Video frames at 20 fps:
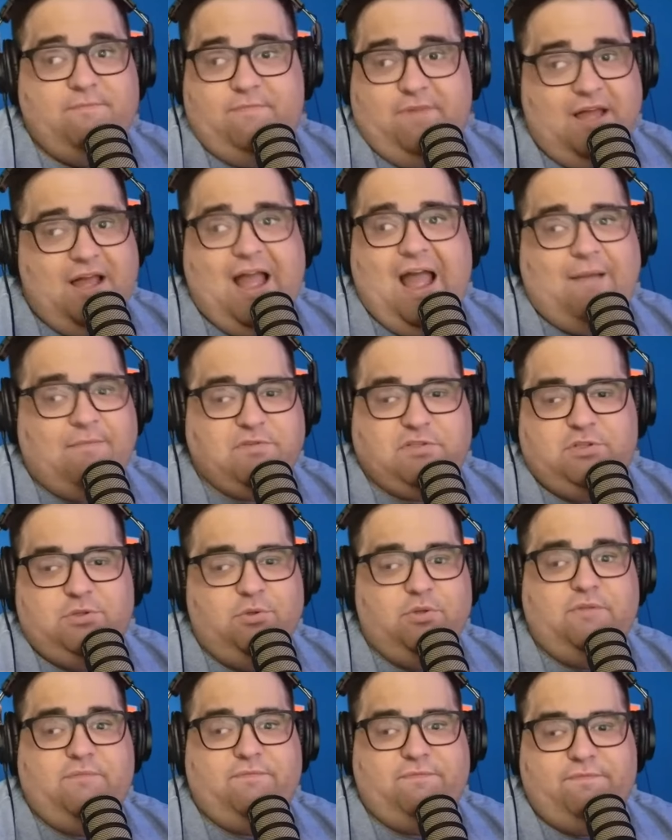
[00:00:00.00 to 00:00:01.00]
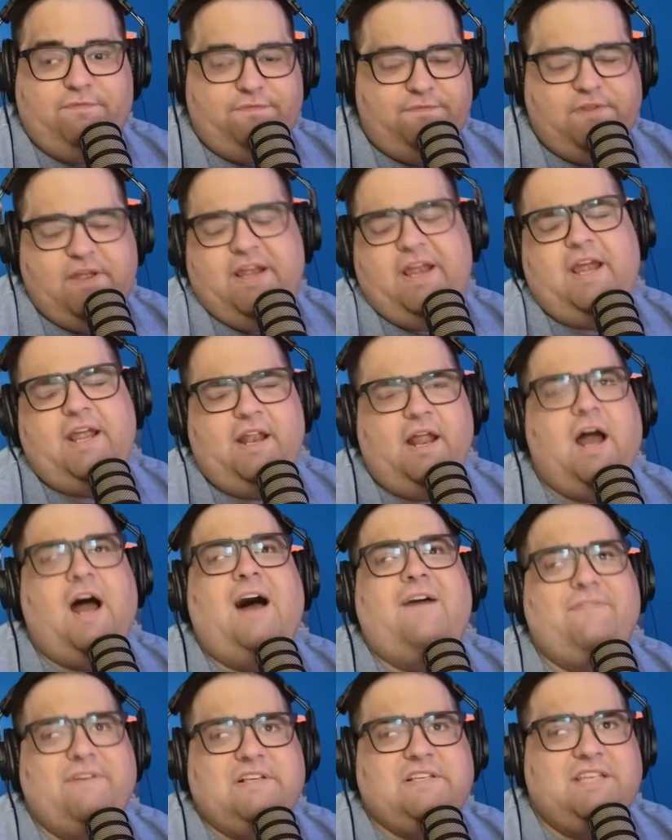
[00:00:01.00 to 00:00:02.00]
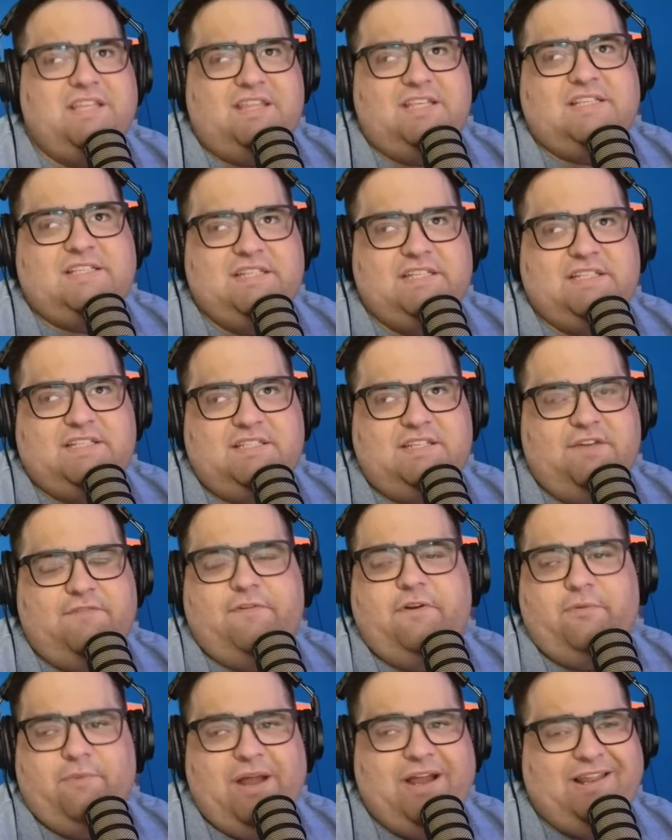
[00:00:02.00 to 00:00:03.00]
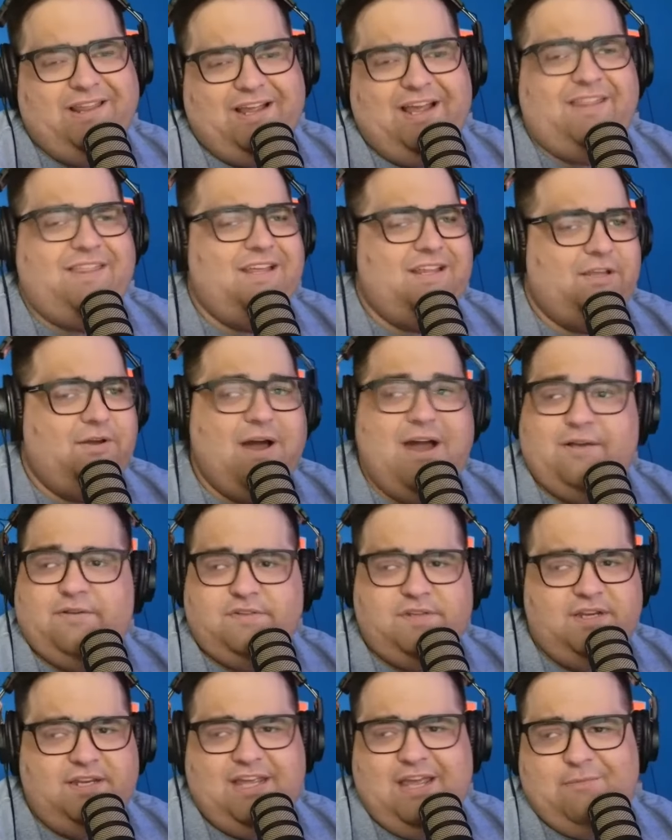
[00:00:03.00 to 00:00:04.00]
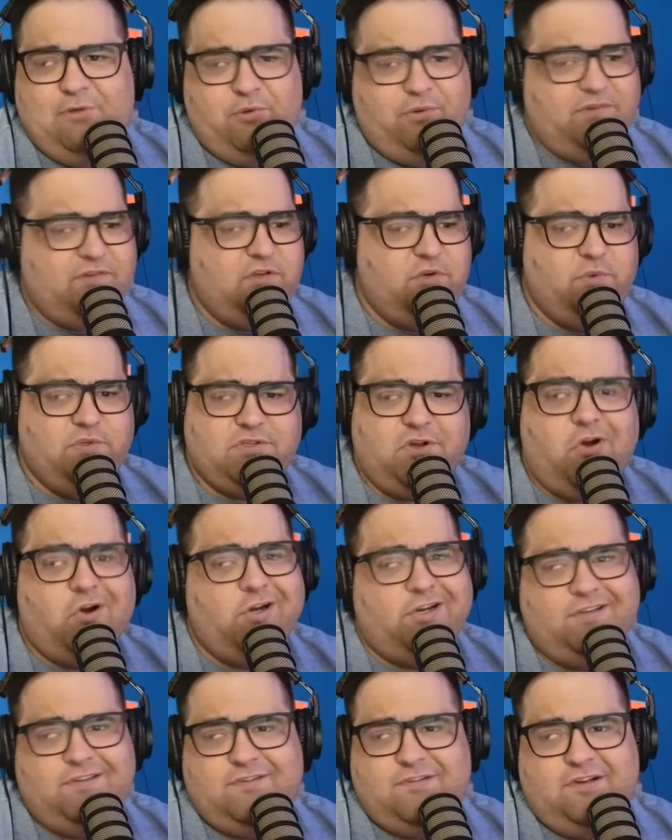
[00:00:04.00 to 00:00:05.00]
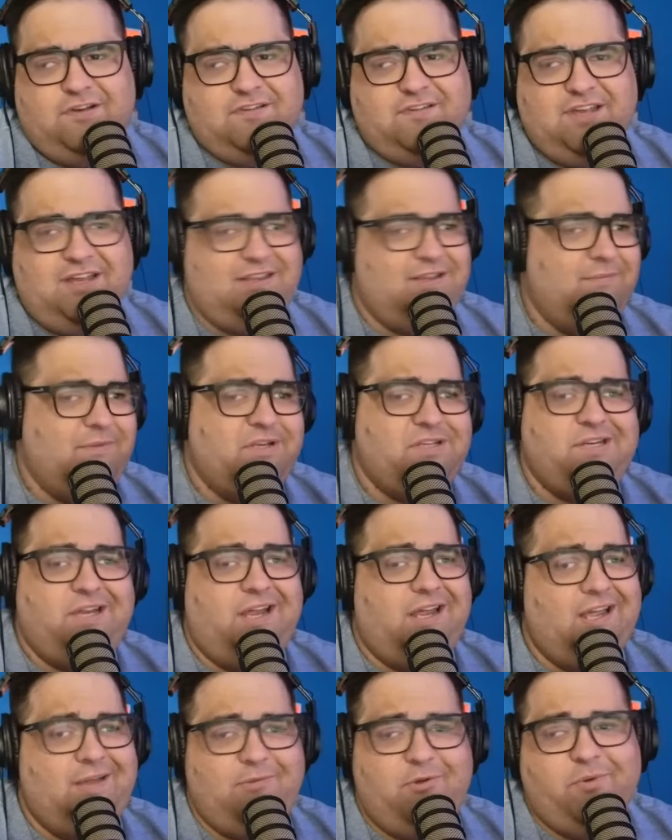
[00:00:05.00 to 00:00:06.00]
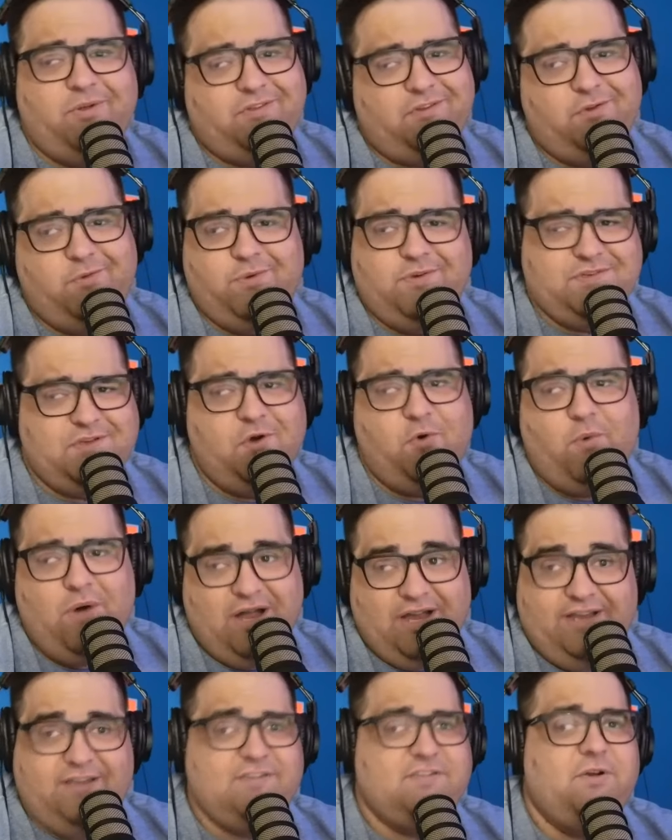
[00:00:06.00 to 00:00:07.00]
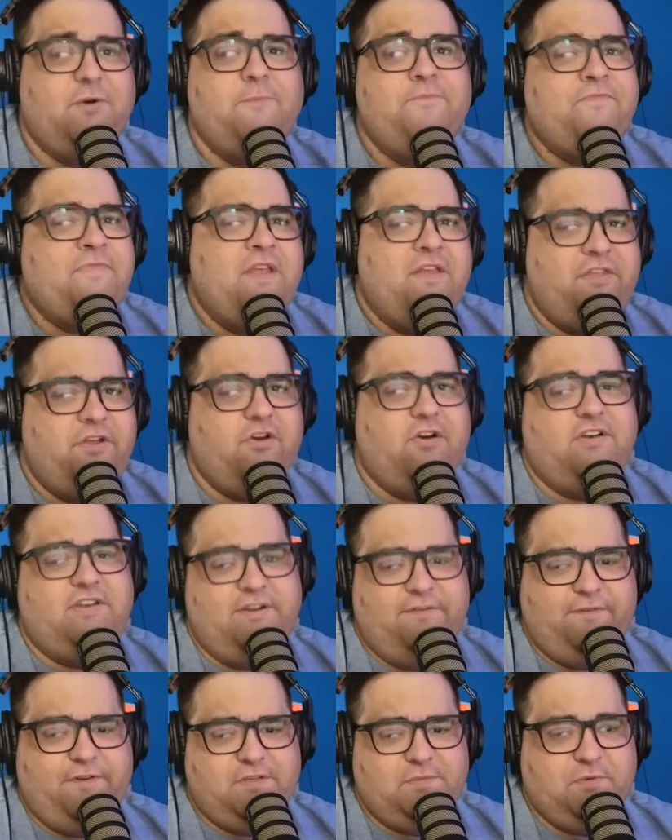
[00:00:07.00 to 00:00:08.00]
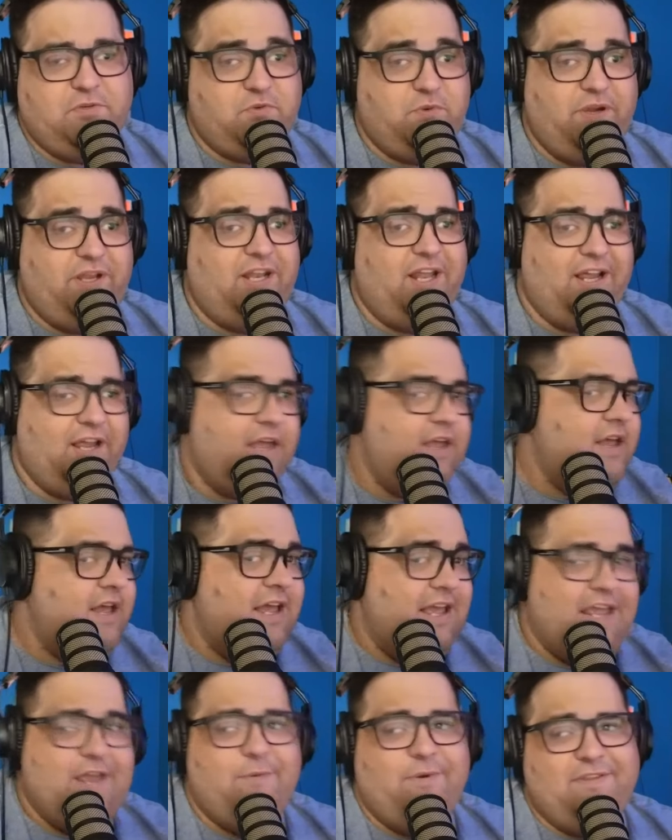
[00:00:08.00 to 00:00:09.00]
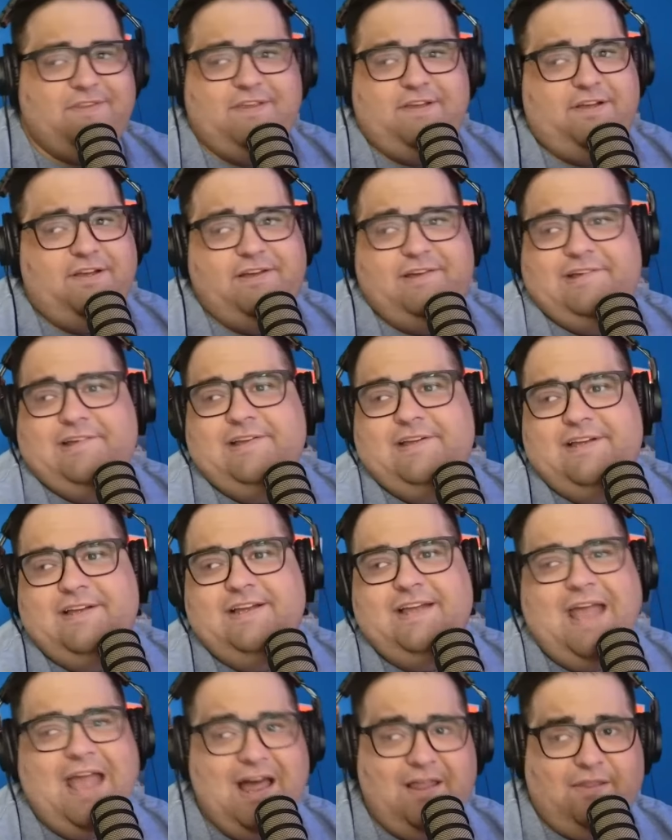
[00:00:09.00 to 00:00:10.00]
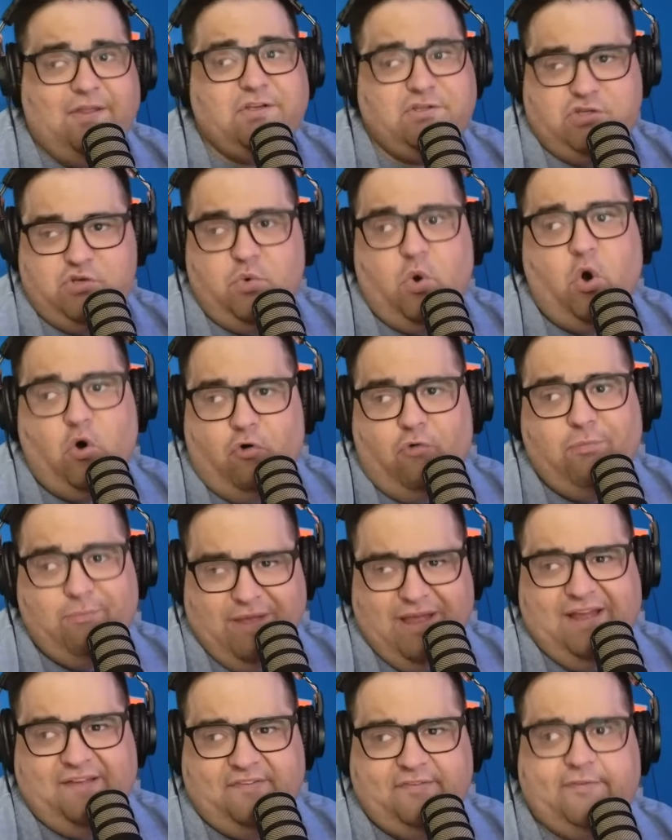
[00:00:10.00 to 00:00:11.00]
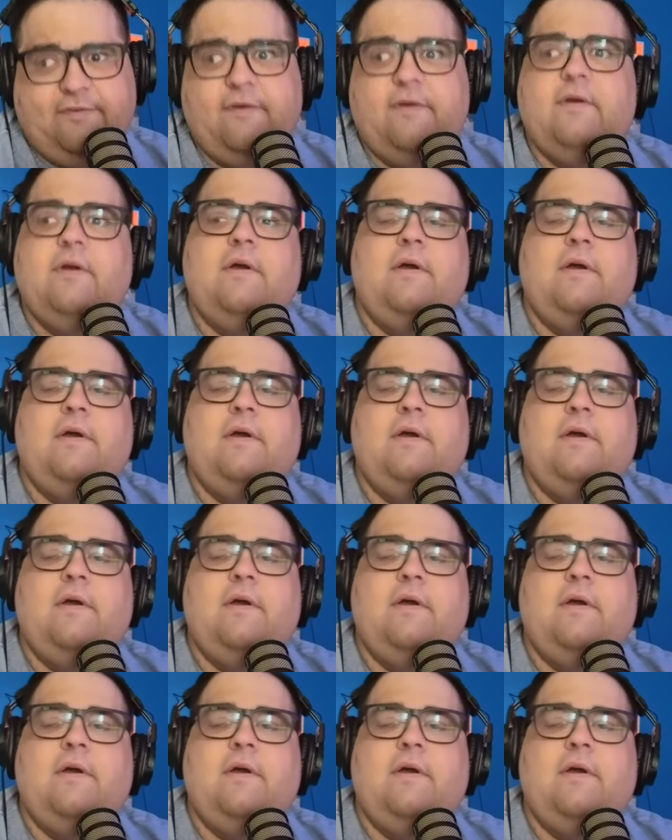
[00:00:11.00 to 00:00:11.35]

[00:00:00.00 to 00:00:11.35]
absolutely, and obviously this is different, right? Like, I think the Ohio State game he went to was Arkansas State. The Michigan game he went to was Hawaii. So there are differences between, like, he went to LSU, Ole Miss,